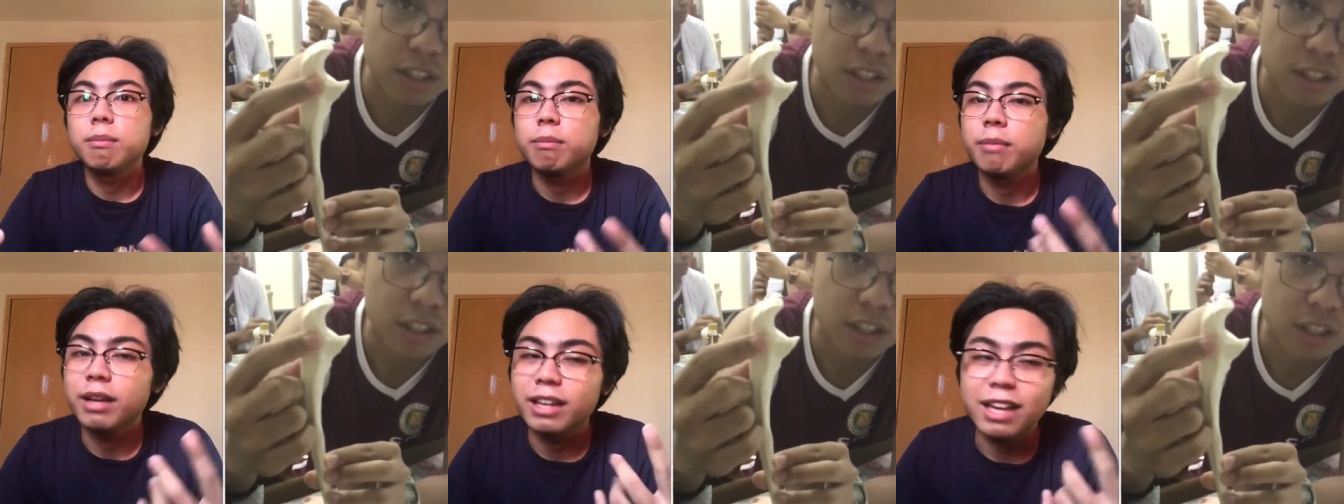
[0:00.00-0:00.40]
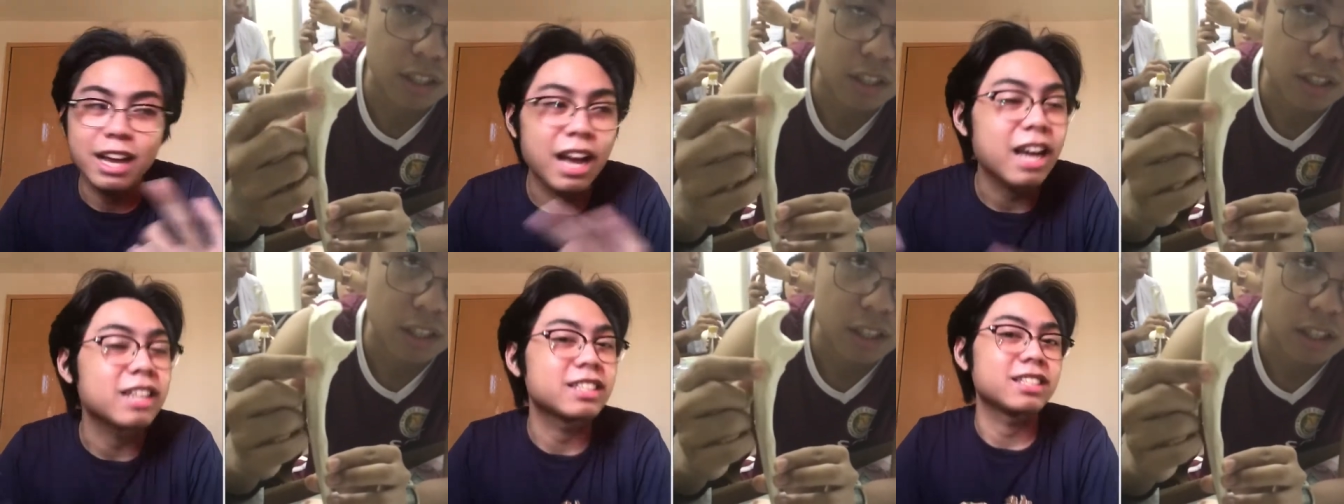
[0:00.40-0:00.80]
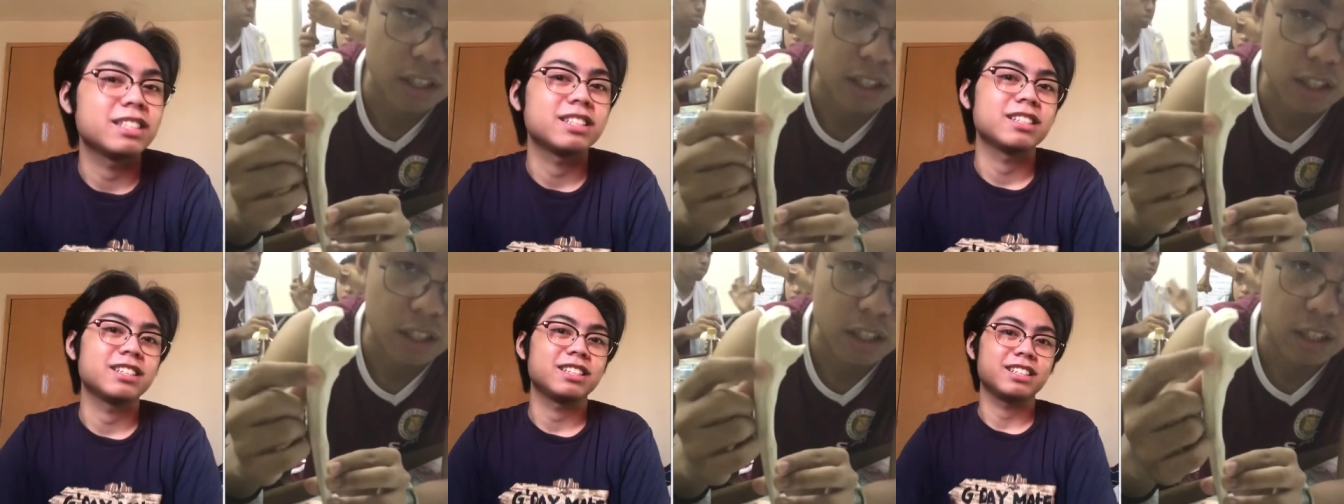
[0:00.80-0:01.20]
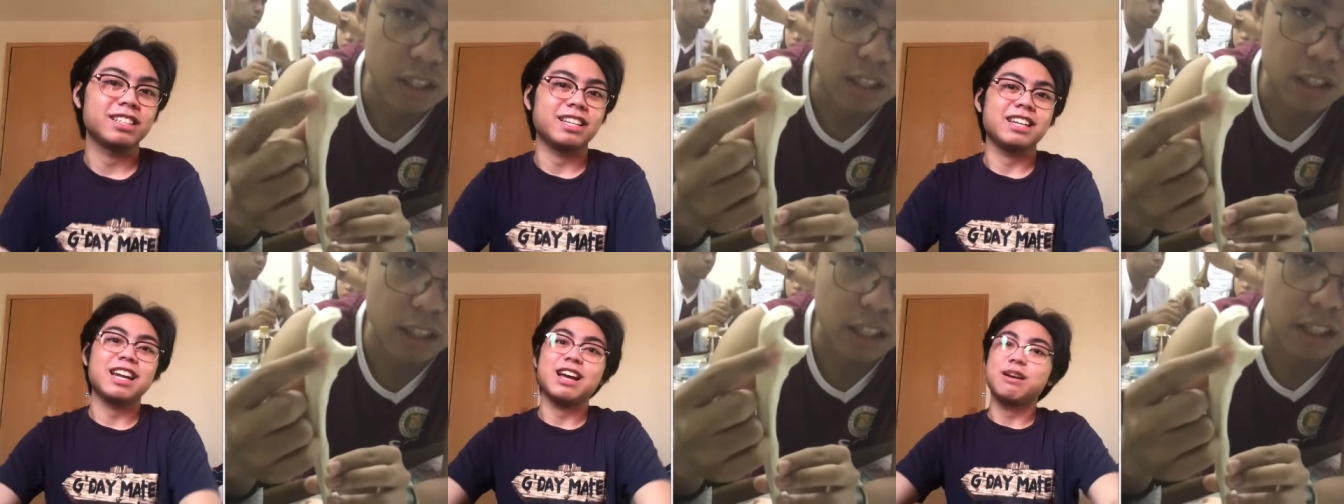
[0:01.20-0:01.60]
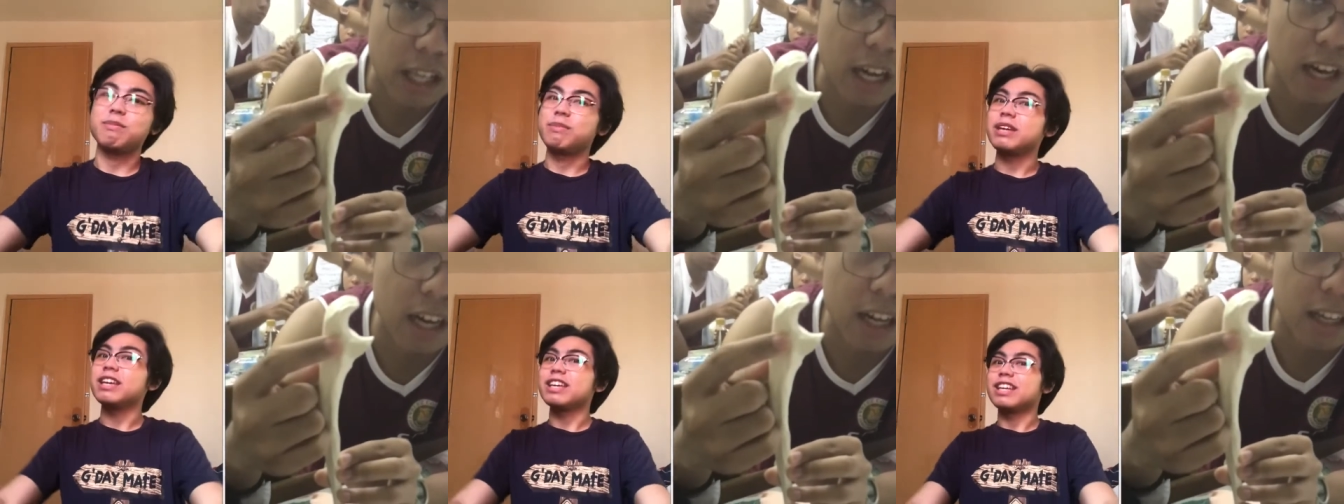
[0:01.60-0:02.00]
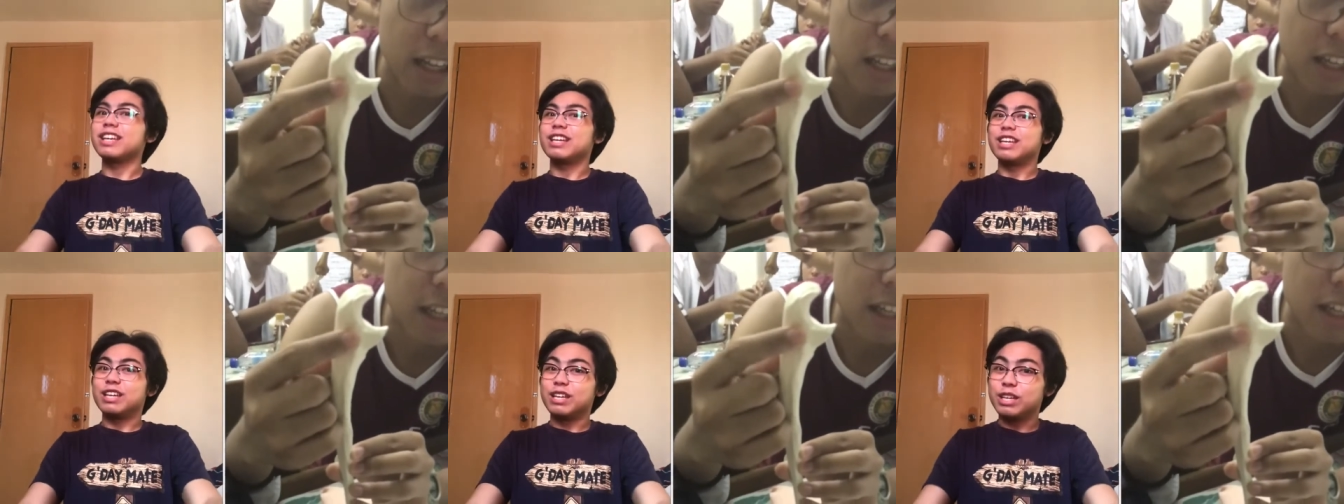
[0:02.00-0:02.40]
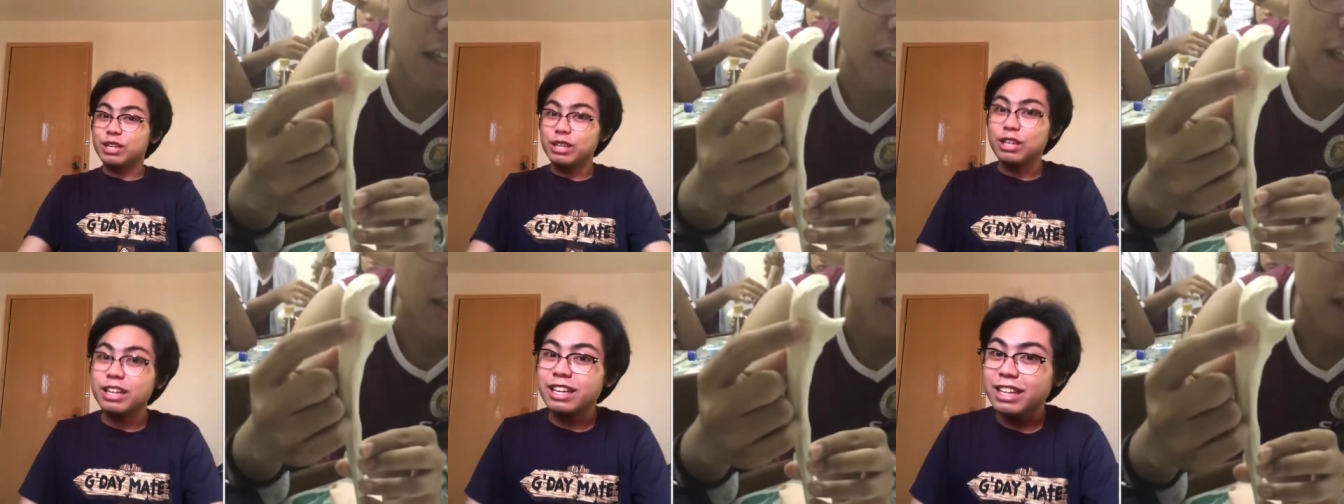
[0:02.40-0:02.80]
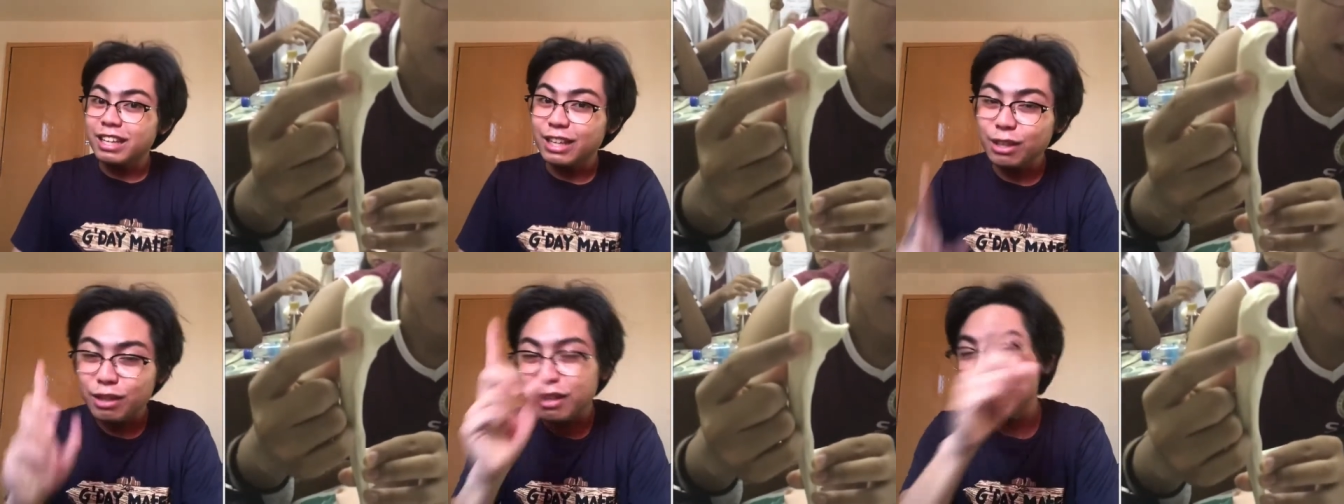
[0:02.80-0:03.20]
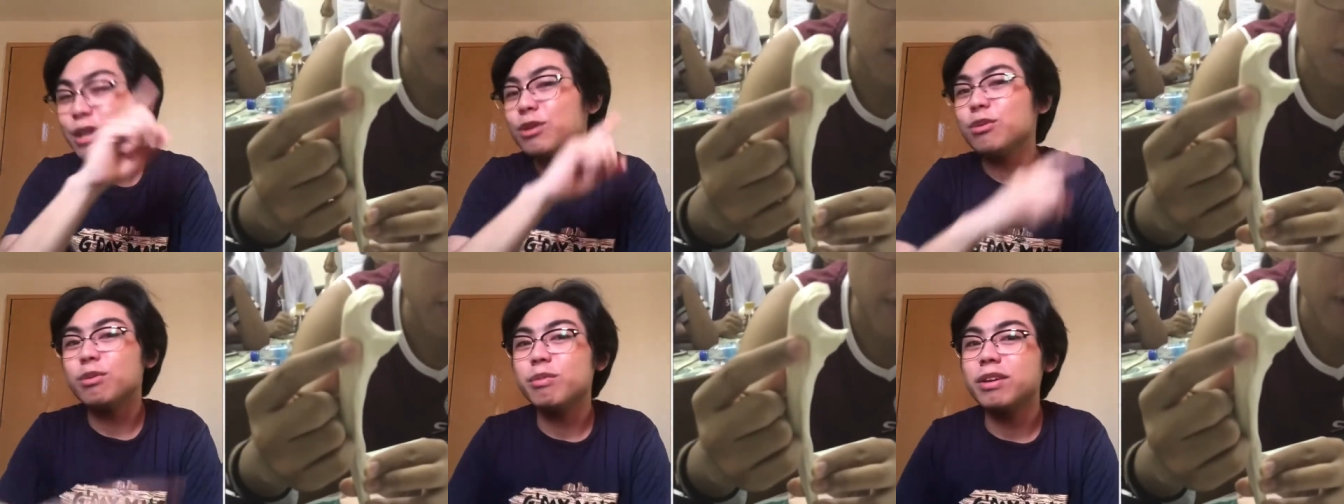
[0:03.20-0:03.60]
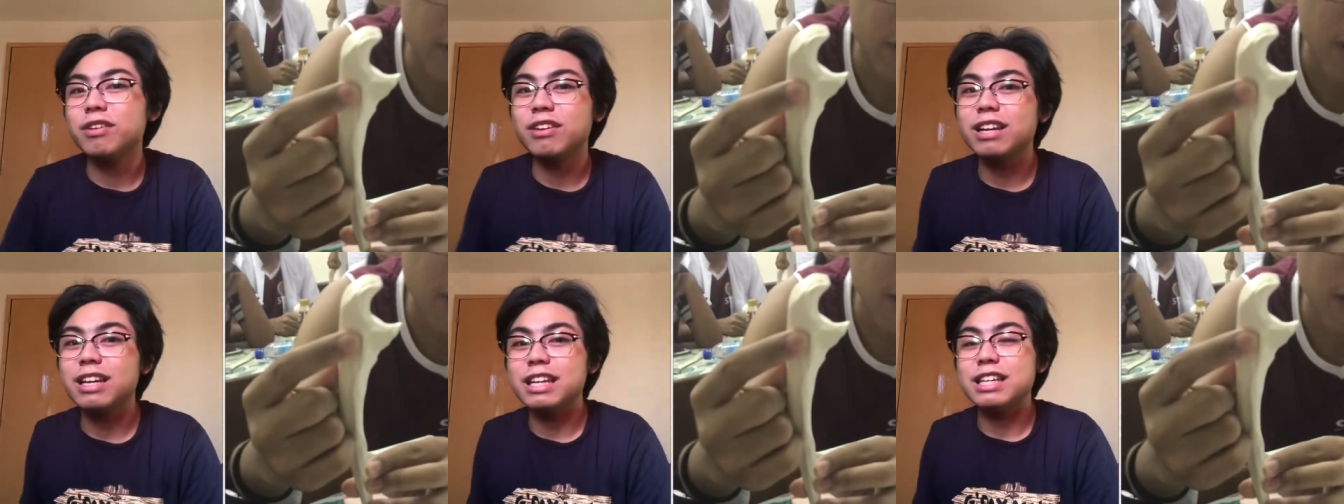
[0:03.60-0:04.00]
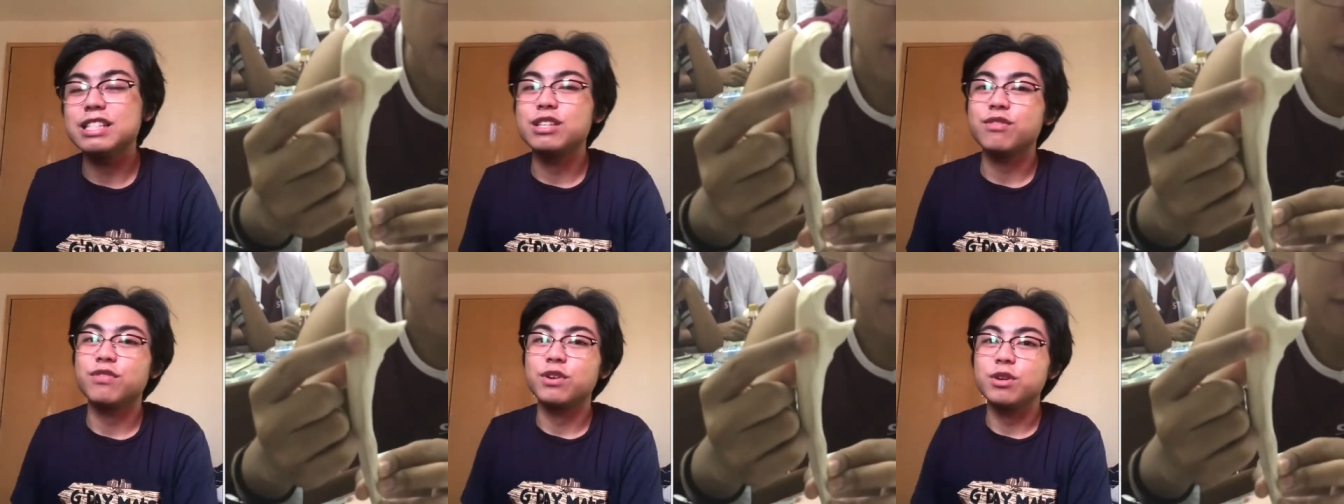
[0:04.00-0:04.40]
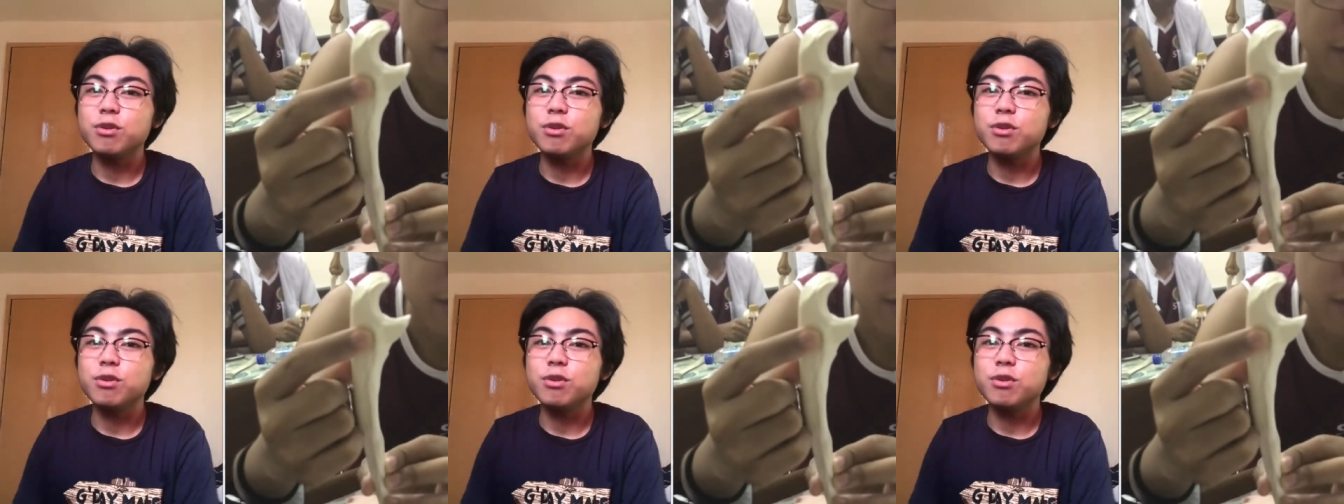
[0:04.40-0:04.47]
my gosh, grabe and it will be really easy for you